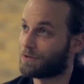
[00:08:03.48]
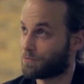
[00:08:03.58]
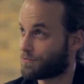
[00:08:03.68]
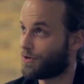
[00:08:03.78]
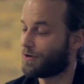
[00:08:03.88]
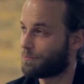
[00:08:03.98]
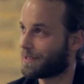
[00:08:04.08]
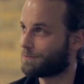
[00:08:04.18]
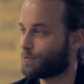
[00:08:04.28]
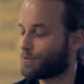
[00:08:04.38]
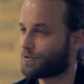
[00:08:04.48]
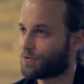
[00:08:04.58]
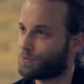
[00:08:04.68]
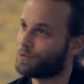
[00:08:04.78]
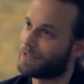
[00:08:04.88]
Like, we've got a big
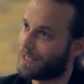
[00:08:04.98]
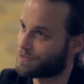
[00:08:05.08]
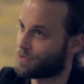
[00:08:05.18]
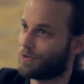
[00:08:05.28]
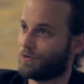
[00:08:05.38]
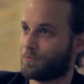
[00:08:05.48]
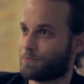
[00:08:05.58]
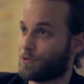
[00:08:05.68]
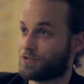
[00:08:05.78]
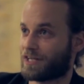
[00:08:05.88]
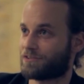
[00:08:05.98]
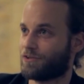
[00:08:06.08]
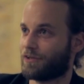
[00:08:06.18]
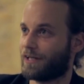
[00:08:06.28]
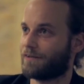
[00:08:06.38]
board on the wall that has got all the
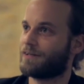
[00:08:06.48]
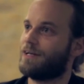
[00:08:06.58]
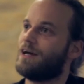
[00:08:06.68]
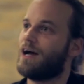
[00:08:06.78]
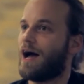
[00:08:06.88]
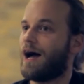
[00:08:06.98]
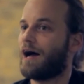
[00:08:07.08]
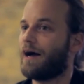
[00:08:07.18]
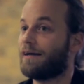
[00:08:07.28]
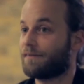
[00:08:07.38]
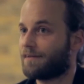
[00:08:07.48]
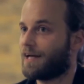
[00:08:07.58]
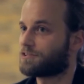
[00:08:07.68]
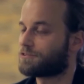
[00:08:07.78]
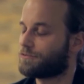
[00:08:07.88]
projects on it, and
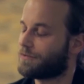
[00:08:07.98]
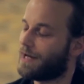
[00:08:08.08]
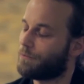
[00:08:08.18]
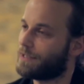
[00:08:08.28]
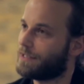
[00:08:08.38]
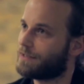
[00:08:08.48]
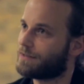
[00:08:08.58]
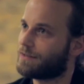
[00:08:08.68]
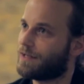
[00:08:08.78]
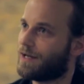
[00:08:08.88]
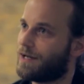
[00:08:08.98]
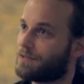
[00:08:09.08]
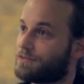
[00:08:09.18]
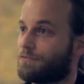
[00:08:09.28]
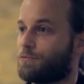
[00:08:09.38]
the tasks for that week,
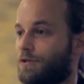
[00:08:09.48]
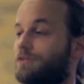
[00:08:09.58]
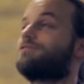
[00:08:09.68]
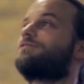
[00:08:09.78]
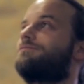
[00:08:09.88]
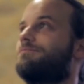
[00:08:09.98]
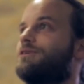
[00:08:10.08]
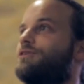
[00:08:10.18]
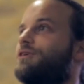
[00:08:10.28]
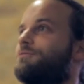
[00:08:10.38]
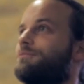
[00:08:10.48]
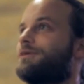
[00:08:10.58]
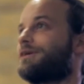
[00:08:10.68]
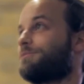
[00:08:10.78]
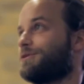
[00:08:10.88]
so everyone can just look up
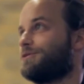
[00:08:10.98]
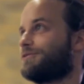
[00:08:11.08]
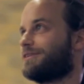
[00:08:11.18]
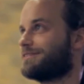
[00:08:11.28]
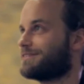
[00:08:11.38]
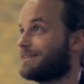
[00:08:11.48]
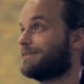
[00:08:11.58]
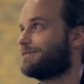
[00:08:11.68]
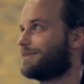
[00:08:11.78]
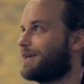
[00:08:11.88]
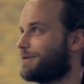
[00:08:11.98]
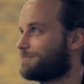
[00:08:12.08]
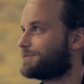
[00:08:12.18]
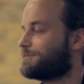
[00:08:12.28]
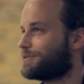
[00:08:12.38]
from their computer and see, all
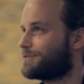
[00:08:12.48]
right, I'm